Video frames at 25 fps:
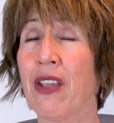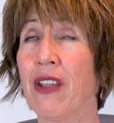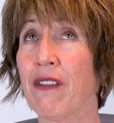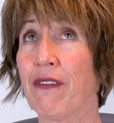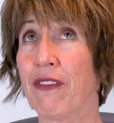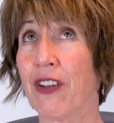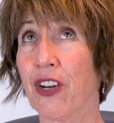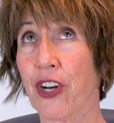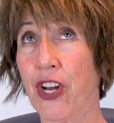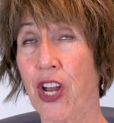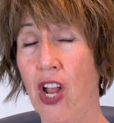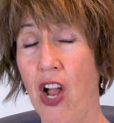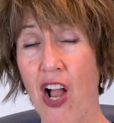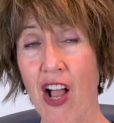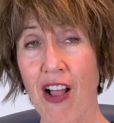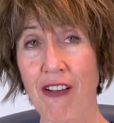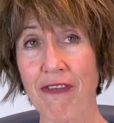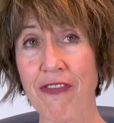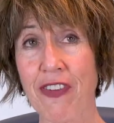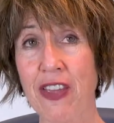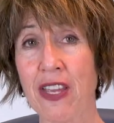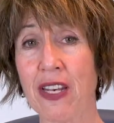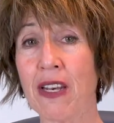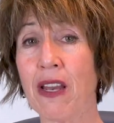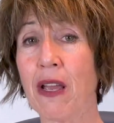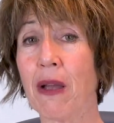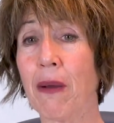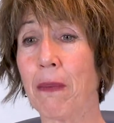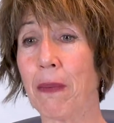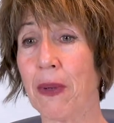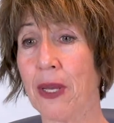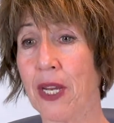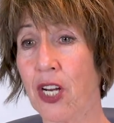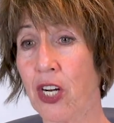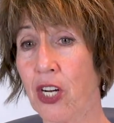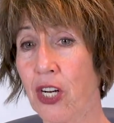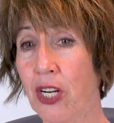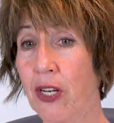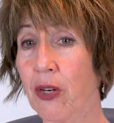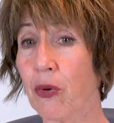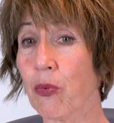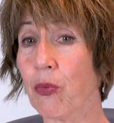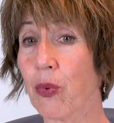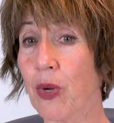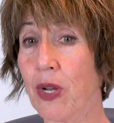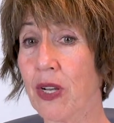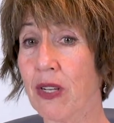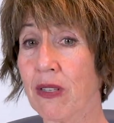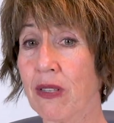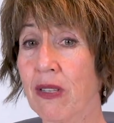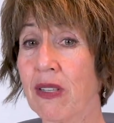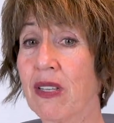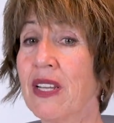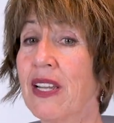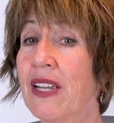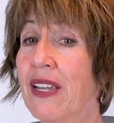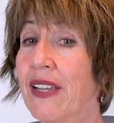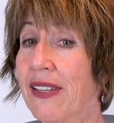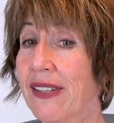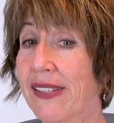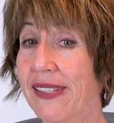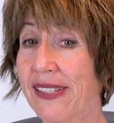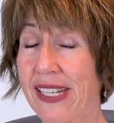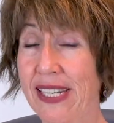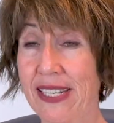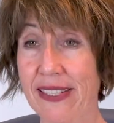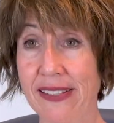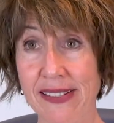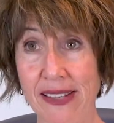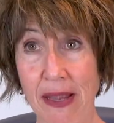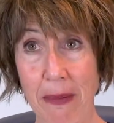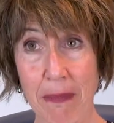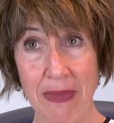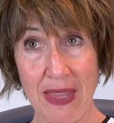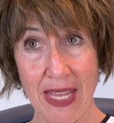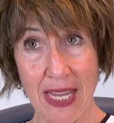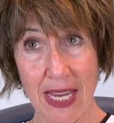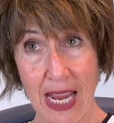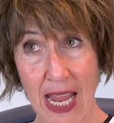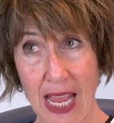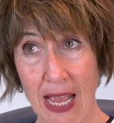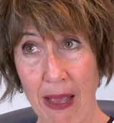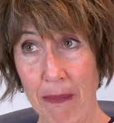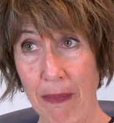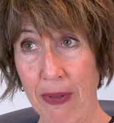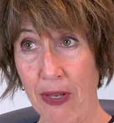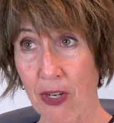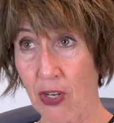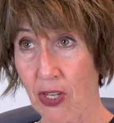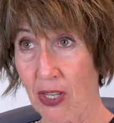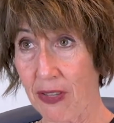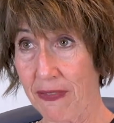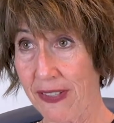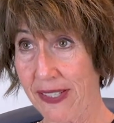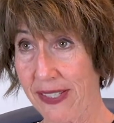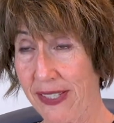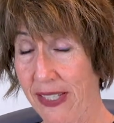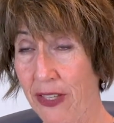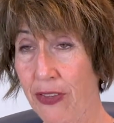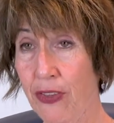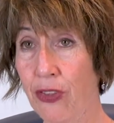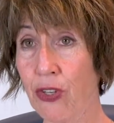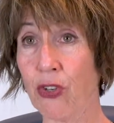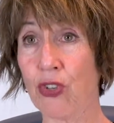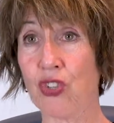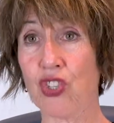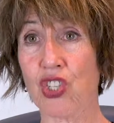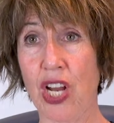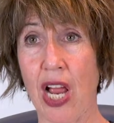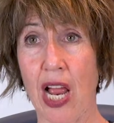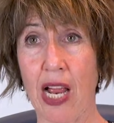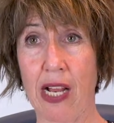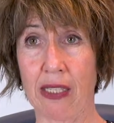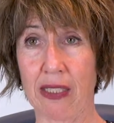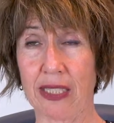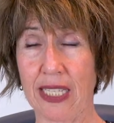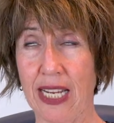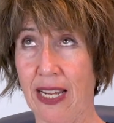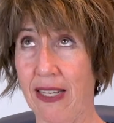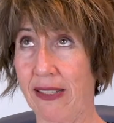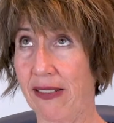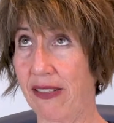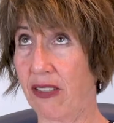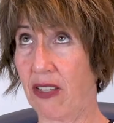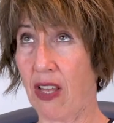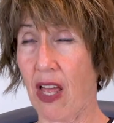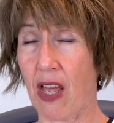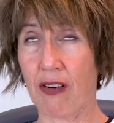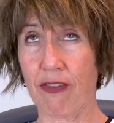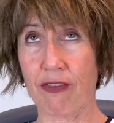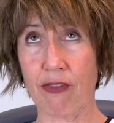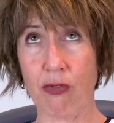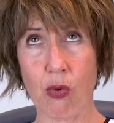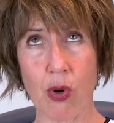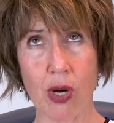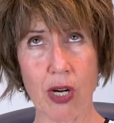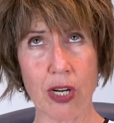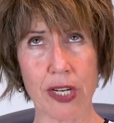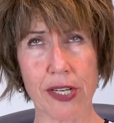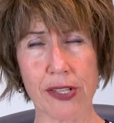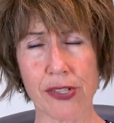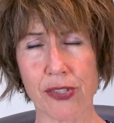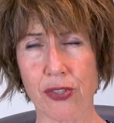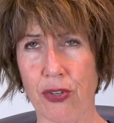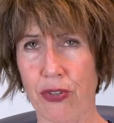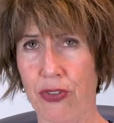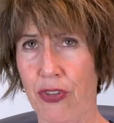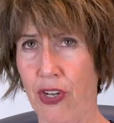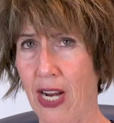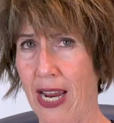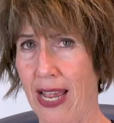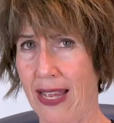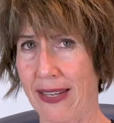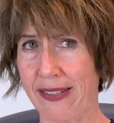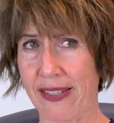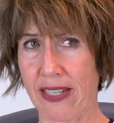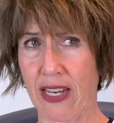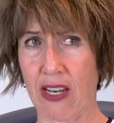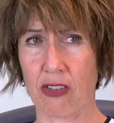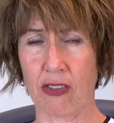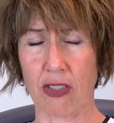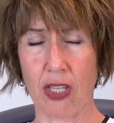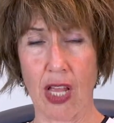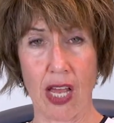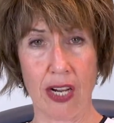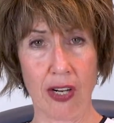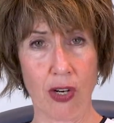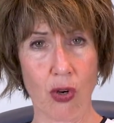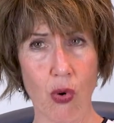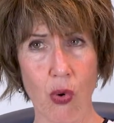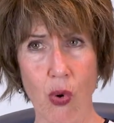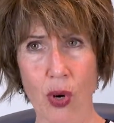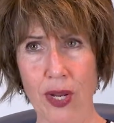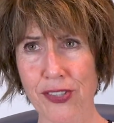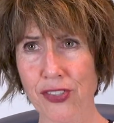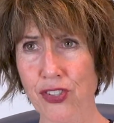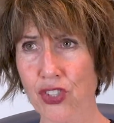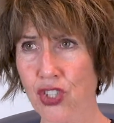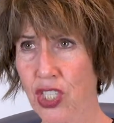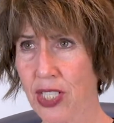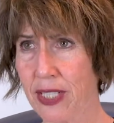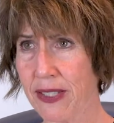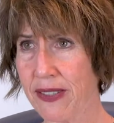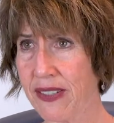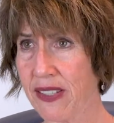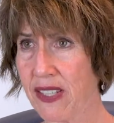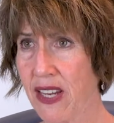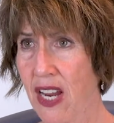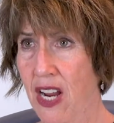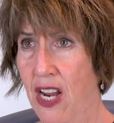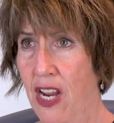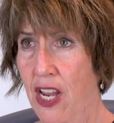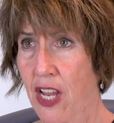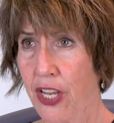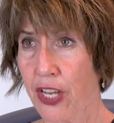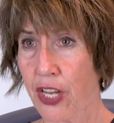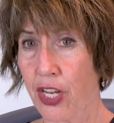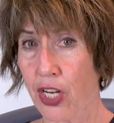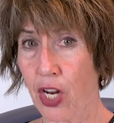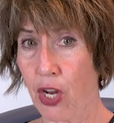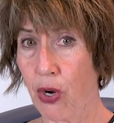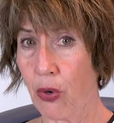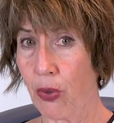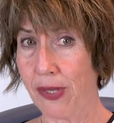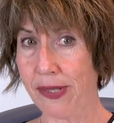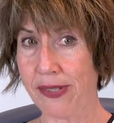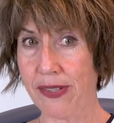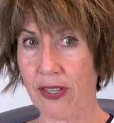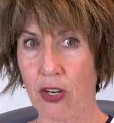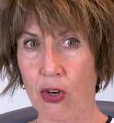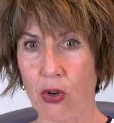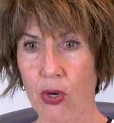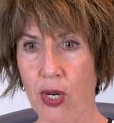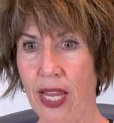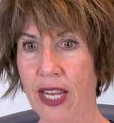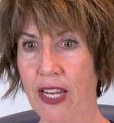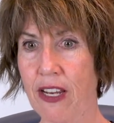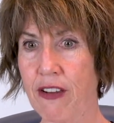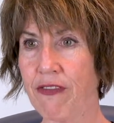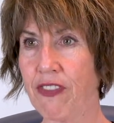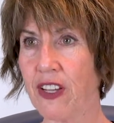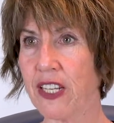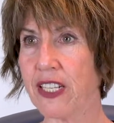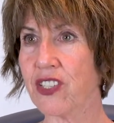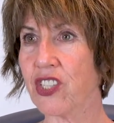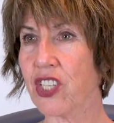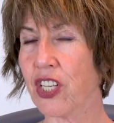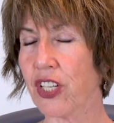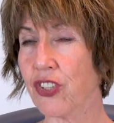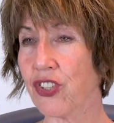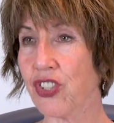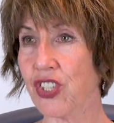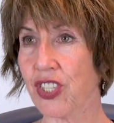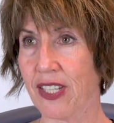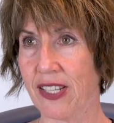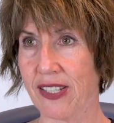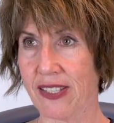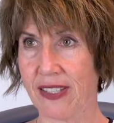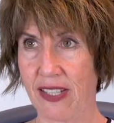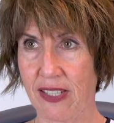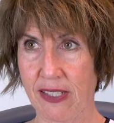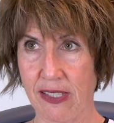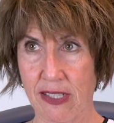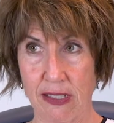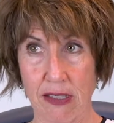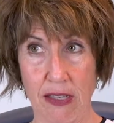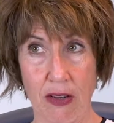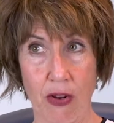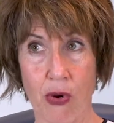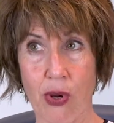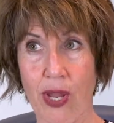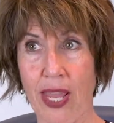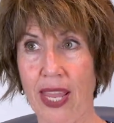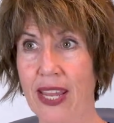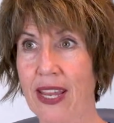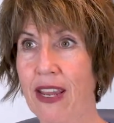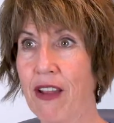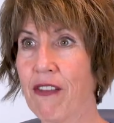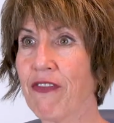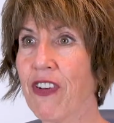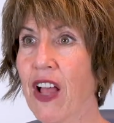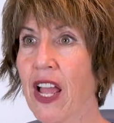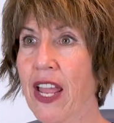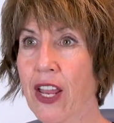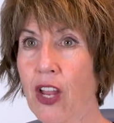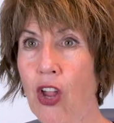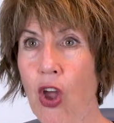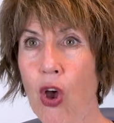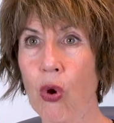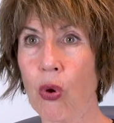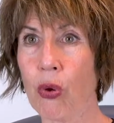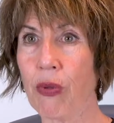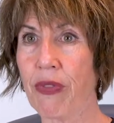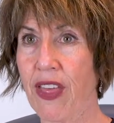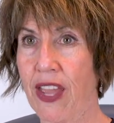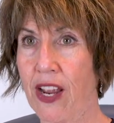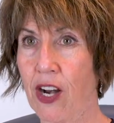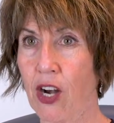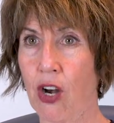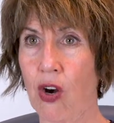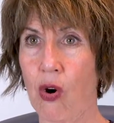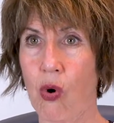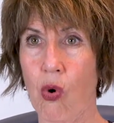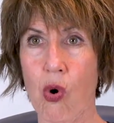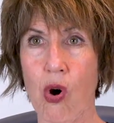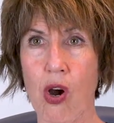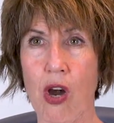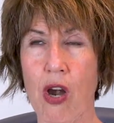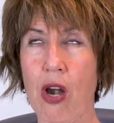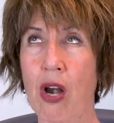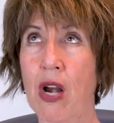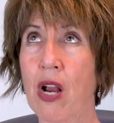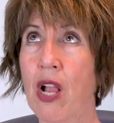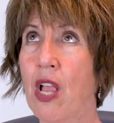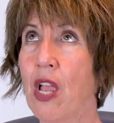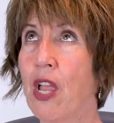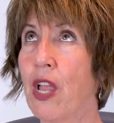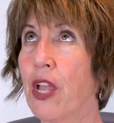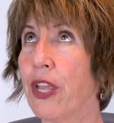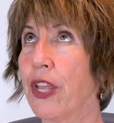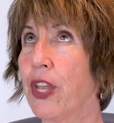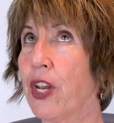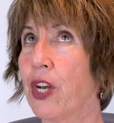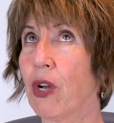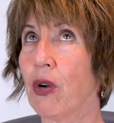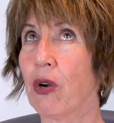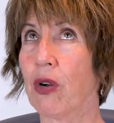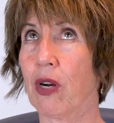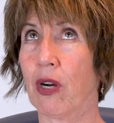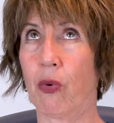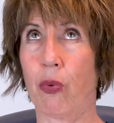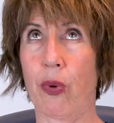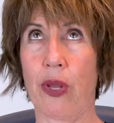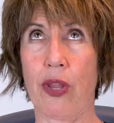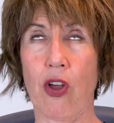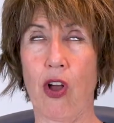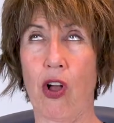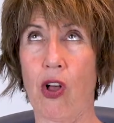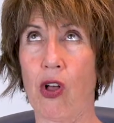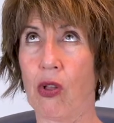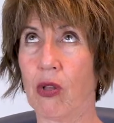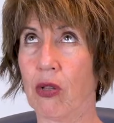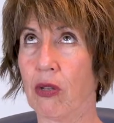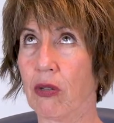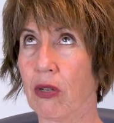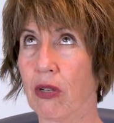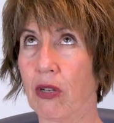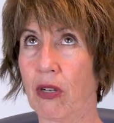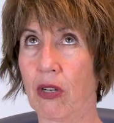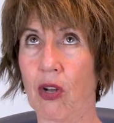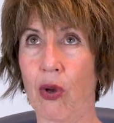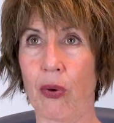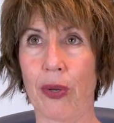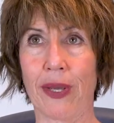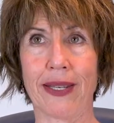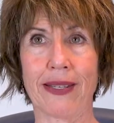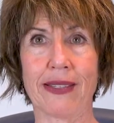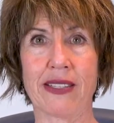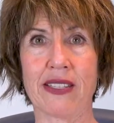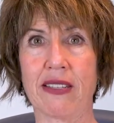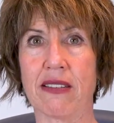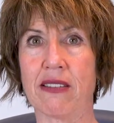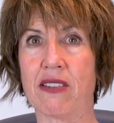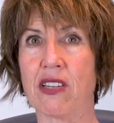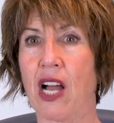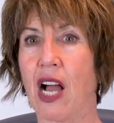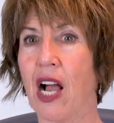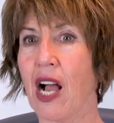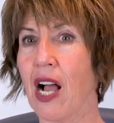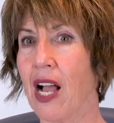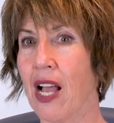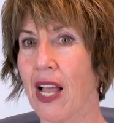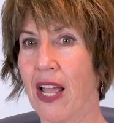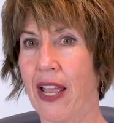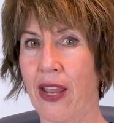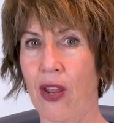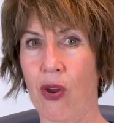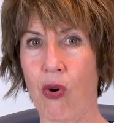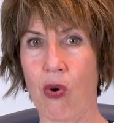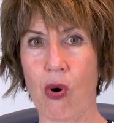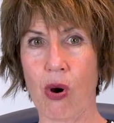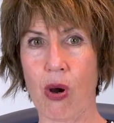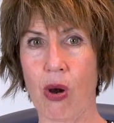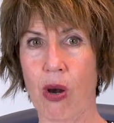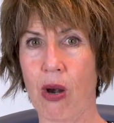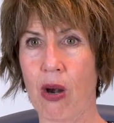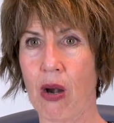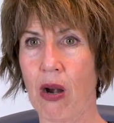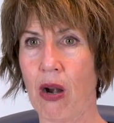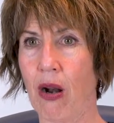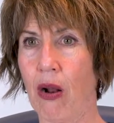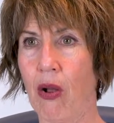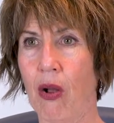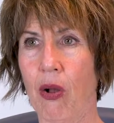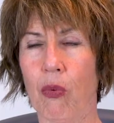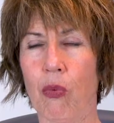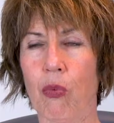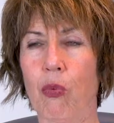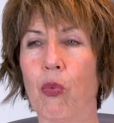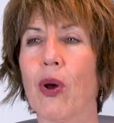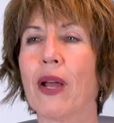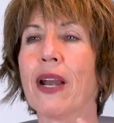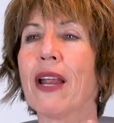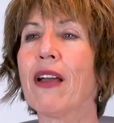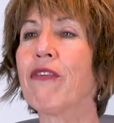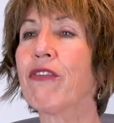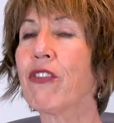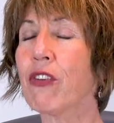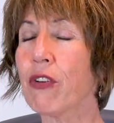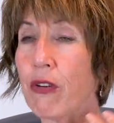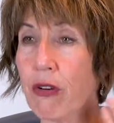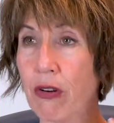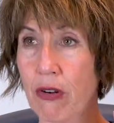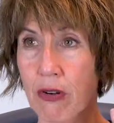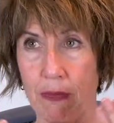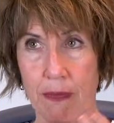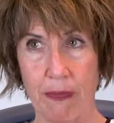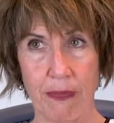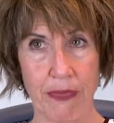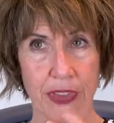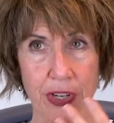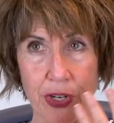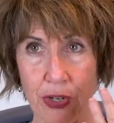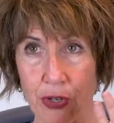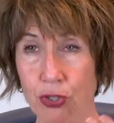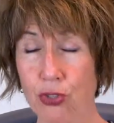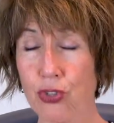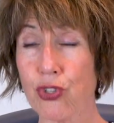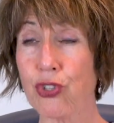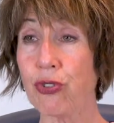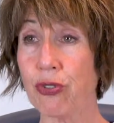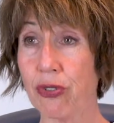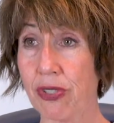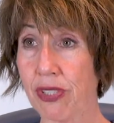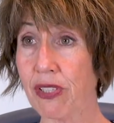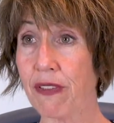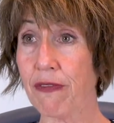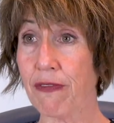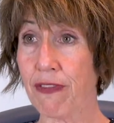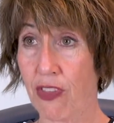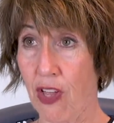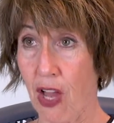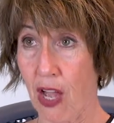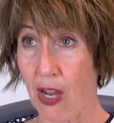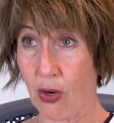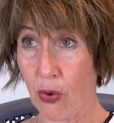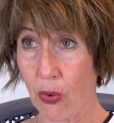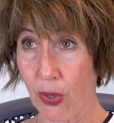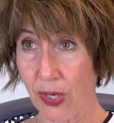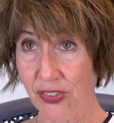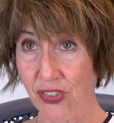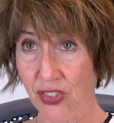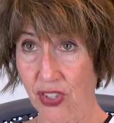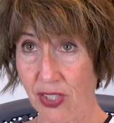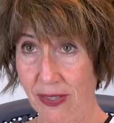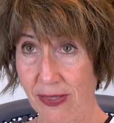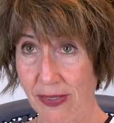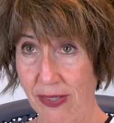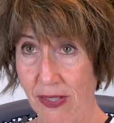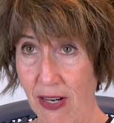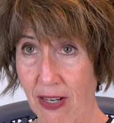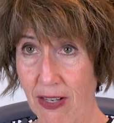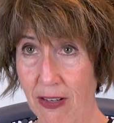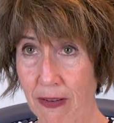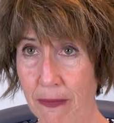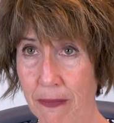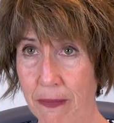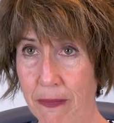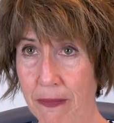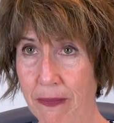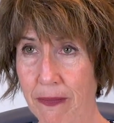very often a parent will see something happen. All of a sudden their child has a lot of worries or they're asking a lot of questions. You know, is it okay if I touch this? Is it okay if I go there? Or, you know, are we all going to die? Or whatever their intrusive thought questions are.